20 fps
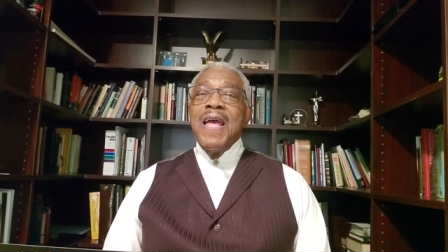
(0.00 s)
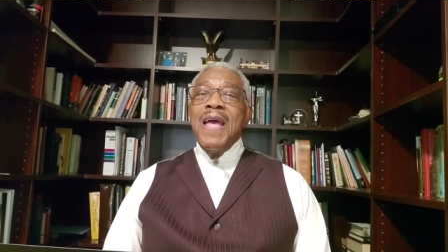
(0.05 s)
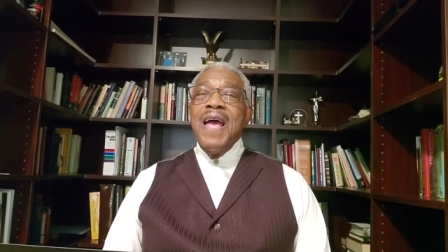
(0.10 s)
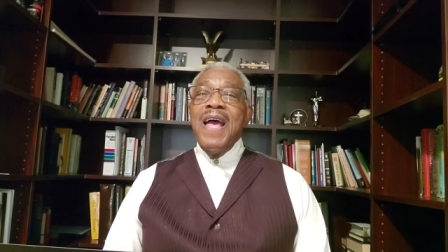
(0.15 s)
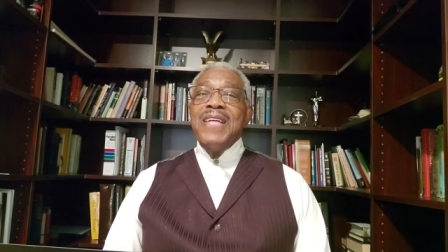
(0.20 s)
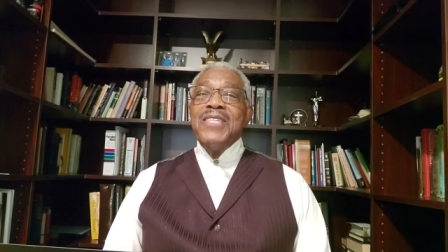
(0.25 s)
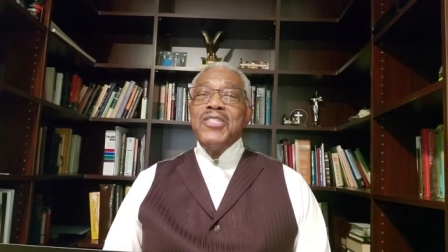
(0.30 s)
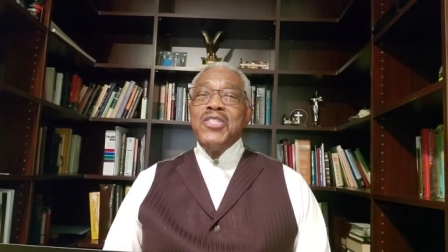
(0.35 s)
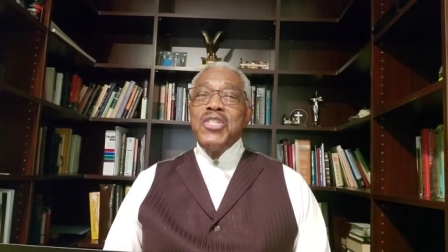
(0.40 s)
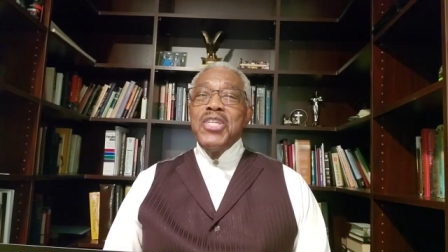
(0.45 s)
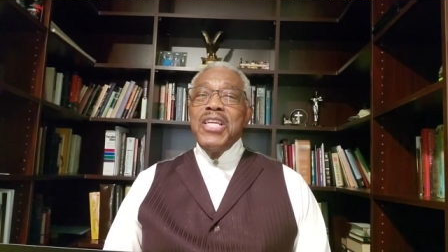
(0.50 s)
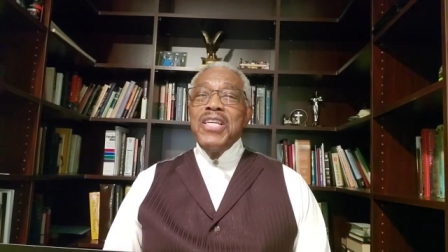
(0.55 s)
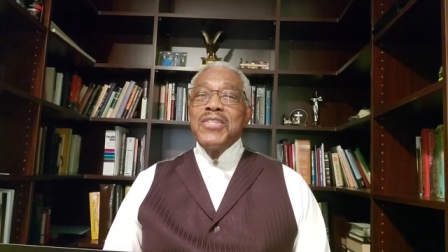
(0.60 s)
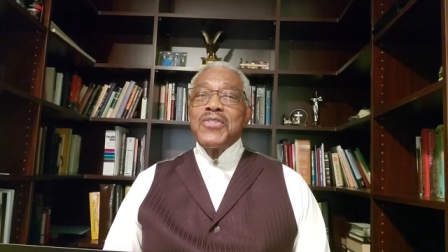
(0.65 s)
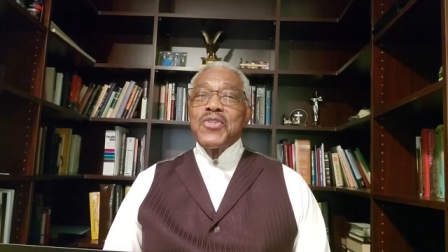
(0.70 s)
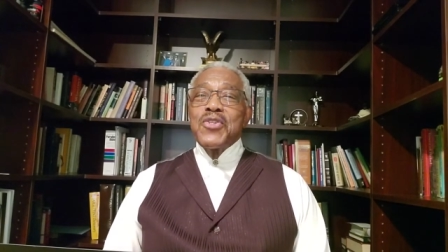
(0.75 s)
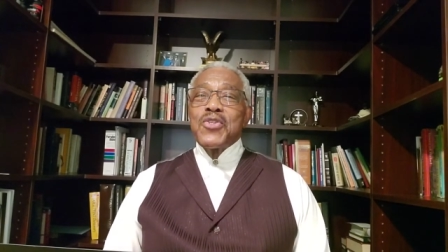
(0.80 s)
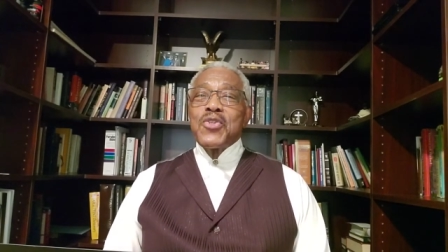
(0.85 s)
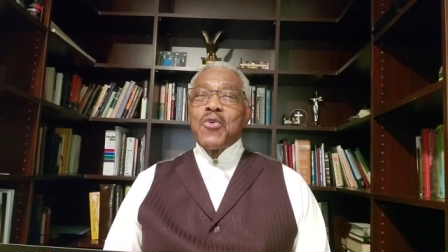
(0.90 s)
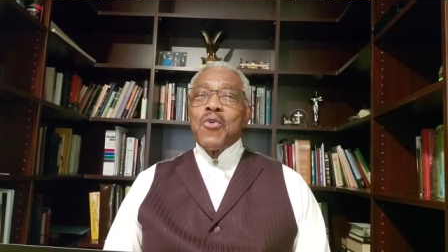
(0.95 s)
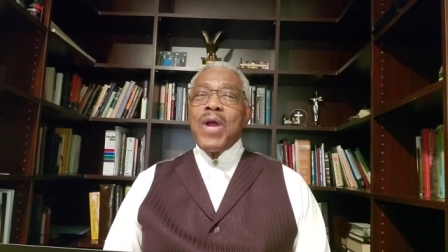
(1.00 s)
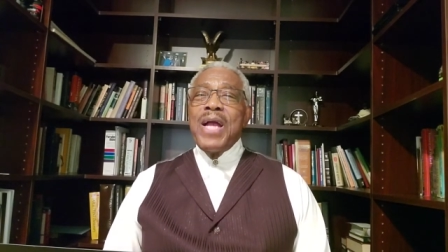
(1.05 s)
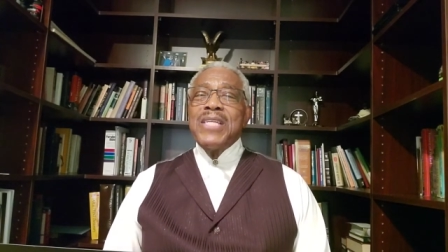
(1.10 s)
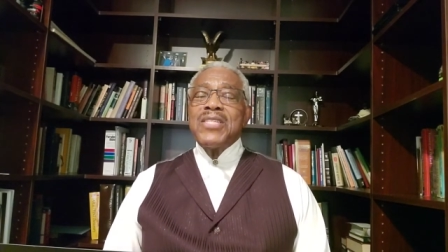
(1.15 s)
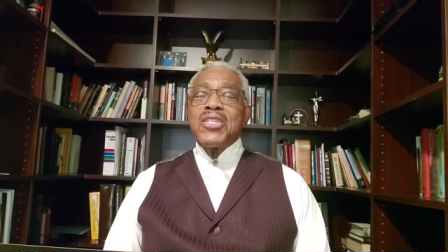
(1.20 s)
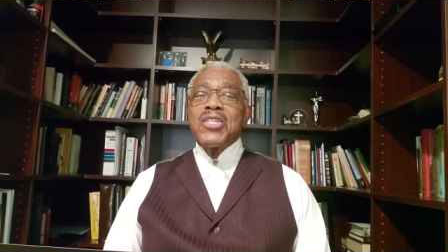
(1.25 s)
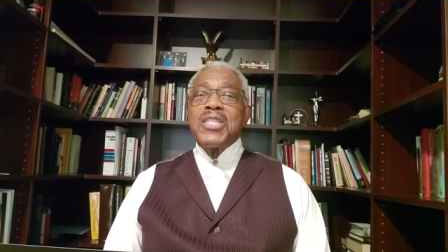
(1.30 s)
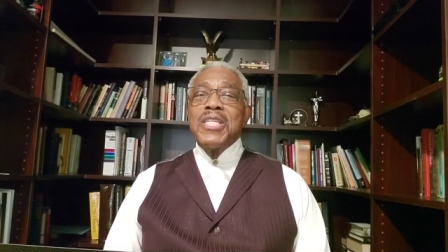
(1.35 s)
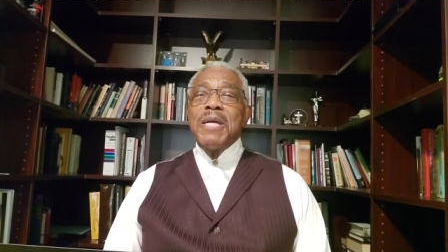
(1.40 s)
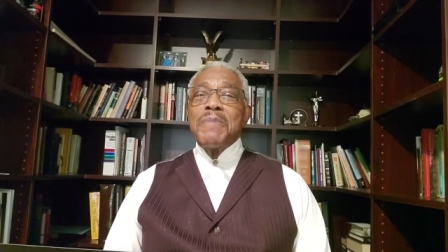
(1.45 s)
and Jesus
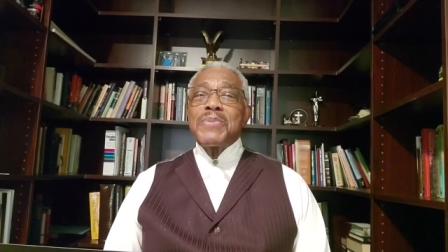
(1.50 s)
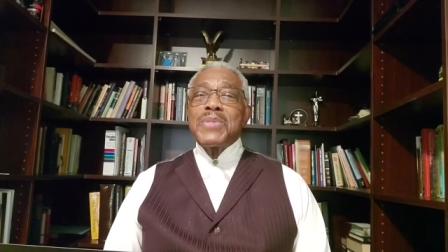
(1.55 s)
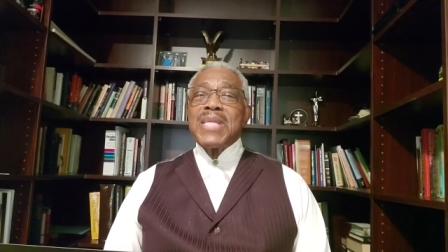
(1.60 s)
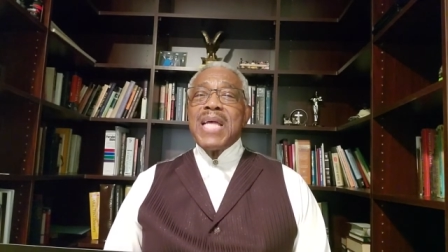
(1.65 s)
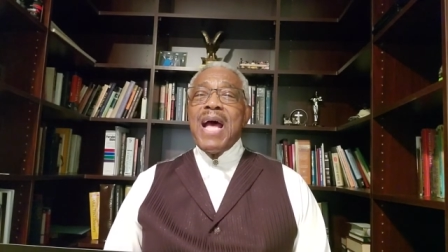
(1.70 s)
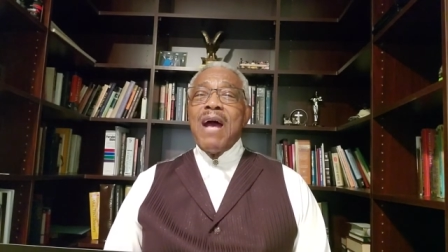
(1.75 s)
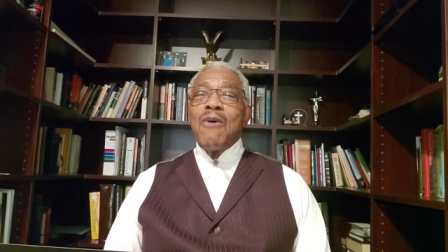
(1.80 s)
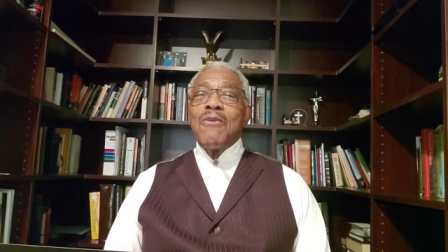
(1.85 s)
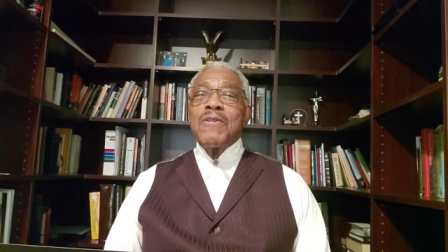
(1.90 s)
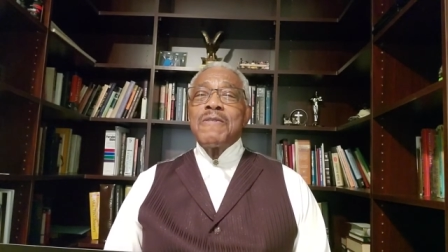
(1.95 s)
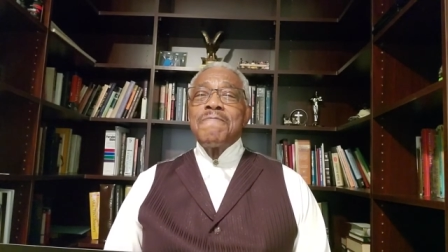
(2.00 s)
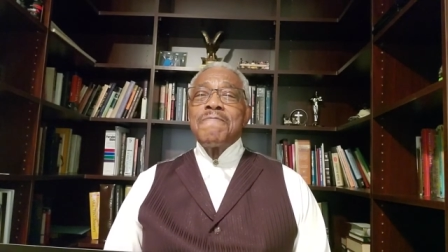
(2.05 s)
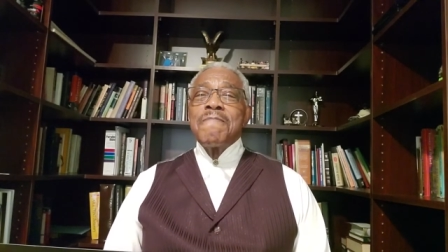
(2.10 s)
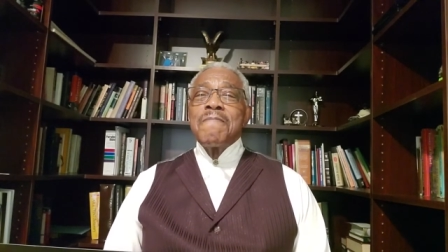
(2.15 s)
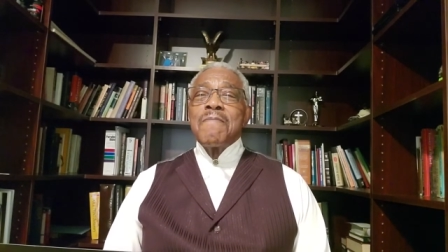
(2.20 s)
Christ steps out